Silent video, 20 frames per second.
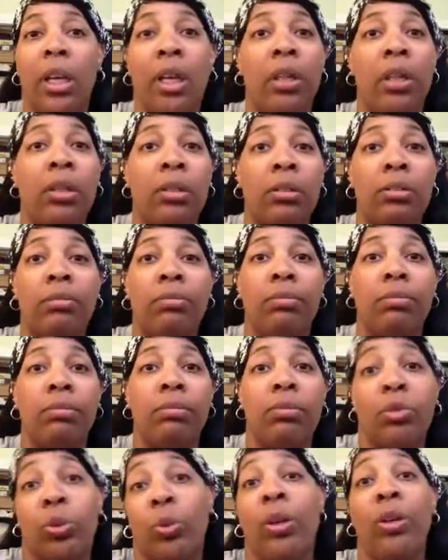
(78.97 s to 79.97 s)
yeah,
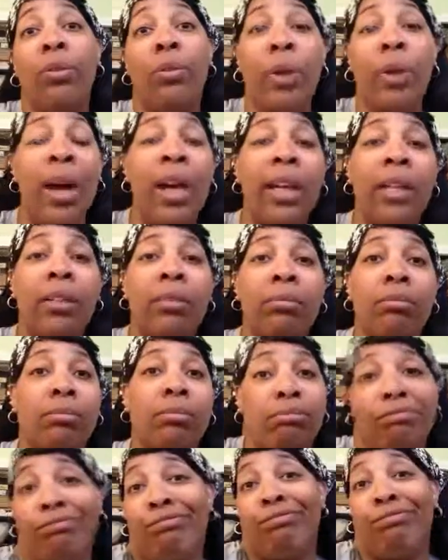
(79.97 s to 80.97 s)
12 wide.
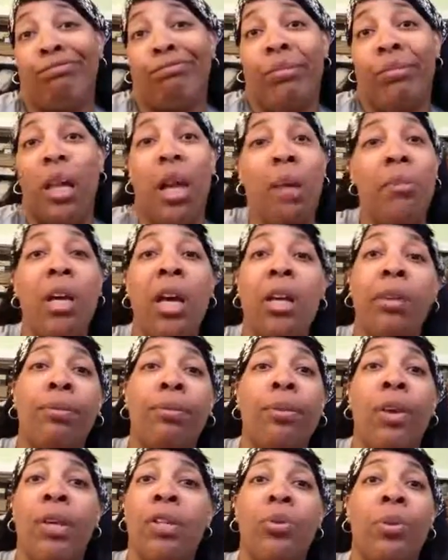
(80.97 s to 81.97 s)
I'm not
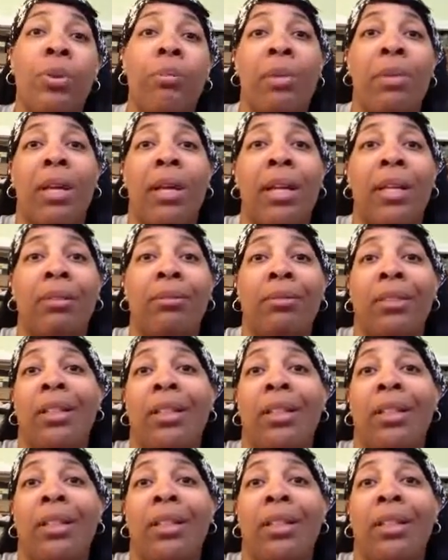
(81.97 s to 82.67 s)
afraid to admit it.